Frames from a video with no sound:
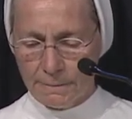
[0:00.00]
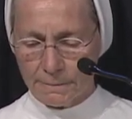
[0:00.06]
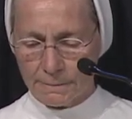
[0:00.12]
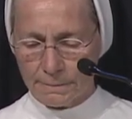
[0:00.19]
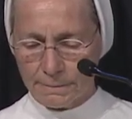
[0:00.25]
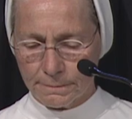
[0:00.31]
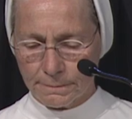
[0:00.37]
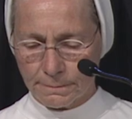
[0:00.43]

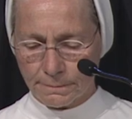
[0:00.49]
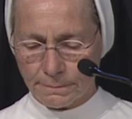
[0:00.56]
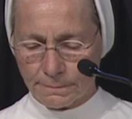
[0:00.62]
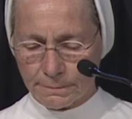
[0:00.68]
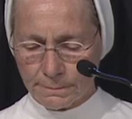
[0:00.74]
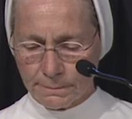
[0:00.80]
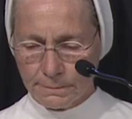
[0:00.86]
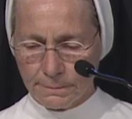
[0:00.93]

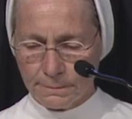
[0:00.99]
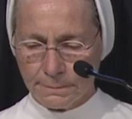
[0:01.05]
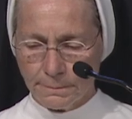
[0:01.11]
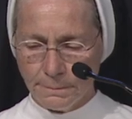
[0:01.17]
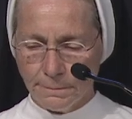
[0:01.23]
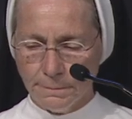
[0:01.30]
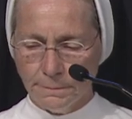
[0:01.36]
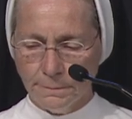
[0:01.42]

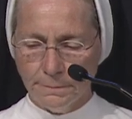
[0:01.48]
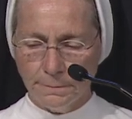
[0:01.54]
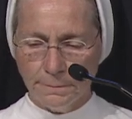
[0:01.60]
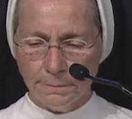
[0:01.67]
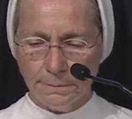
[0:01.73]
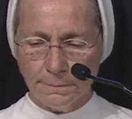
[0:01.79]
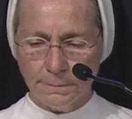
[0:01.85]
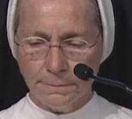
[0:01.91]

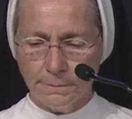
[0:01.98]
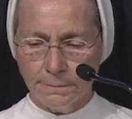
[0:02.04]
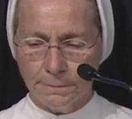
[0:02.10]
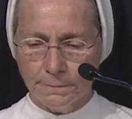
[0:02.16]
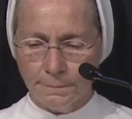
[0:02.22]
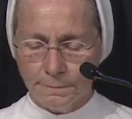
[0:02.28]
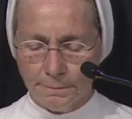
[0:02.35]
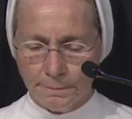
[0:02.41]

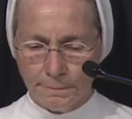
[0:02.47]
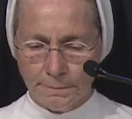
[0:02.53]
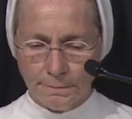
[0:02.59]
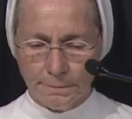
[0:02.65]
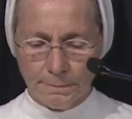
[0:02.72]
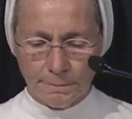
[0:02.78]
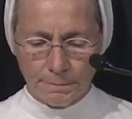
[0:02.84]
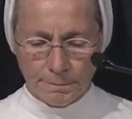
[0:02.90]

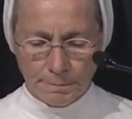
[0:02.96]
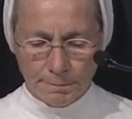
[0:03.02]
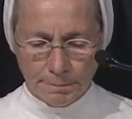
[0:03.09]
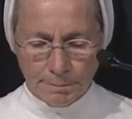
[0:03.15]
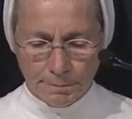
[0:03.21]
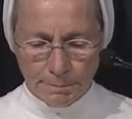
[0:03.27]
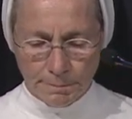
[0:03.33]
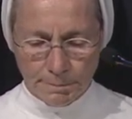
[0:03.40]

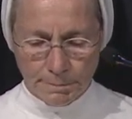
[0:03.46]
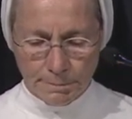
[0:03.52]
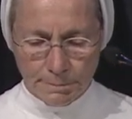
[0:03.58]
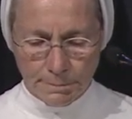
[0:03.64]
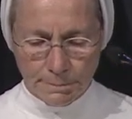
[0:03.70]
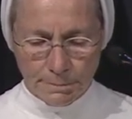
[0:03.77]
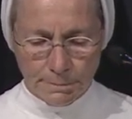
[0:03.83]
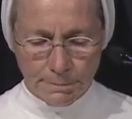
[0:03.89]

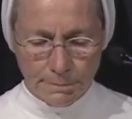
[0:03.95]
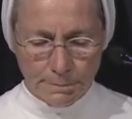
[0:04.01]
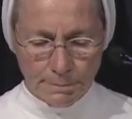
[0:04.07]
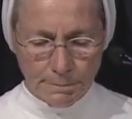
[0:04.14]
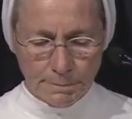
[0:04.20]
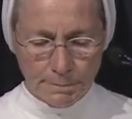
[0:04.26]
(silence)